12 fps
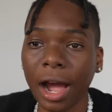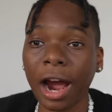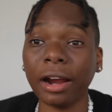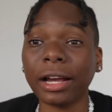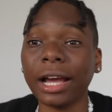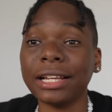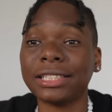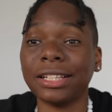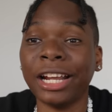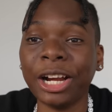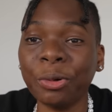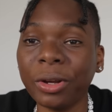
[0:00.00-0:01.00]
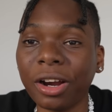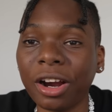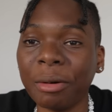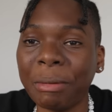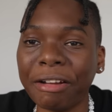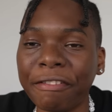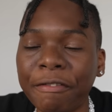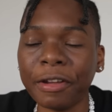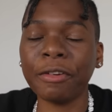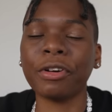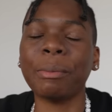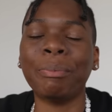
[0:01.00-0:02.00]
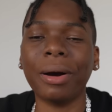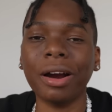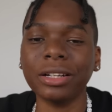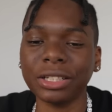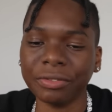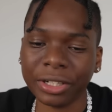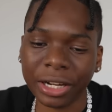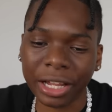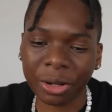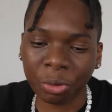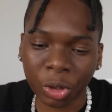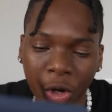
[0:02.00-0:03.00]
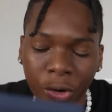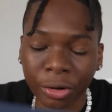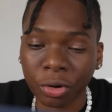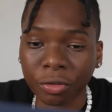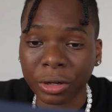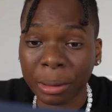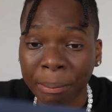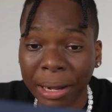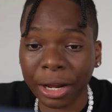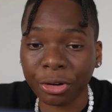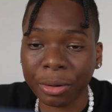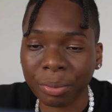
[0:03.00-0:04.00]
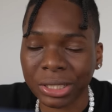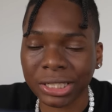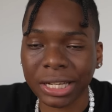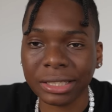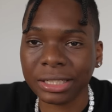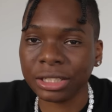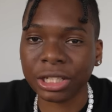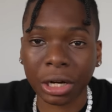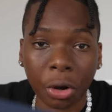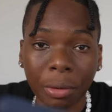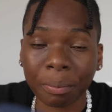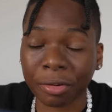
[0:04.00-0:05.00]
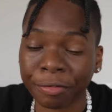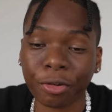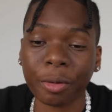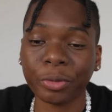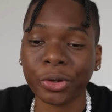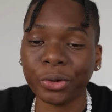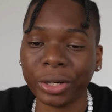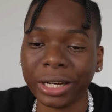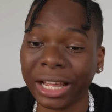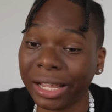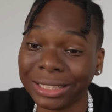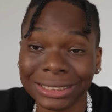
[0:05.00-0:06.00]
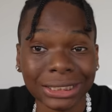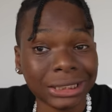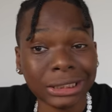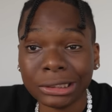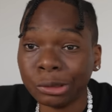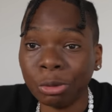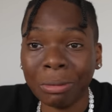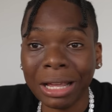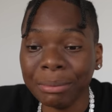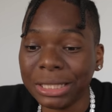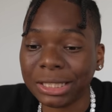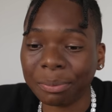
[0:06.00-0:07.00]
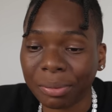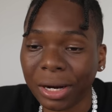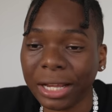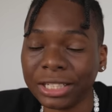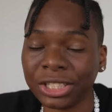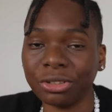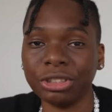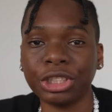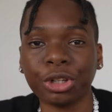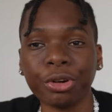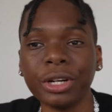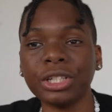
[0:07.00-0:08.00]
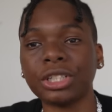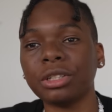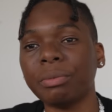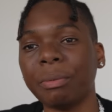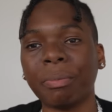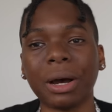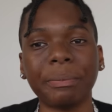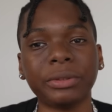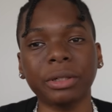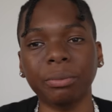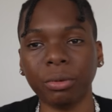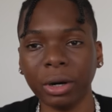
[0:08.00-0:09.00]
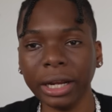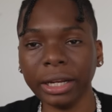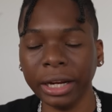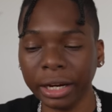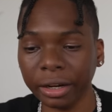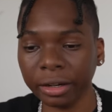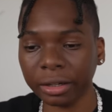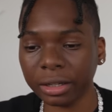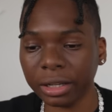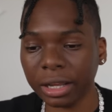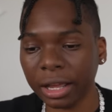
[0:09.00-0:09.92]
All right guys, so here we are, my favorite part of the day. We're going over the battery percentage and how it performed throughout the day. We might be surprised. So the screen should be popped up right here.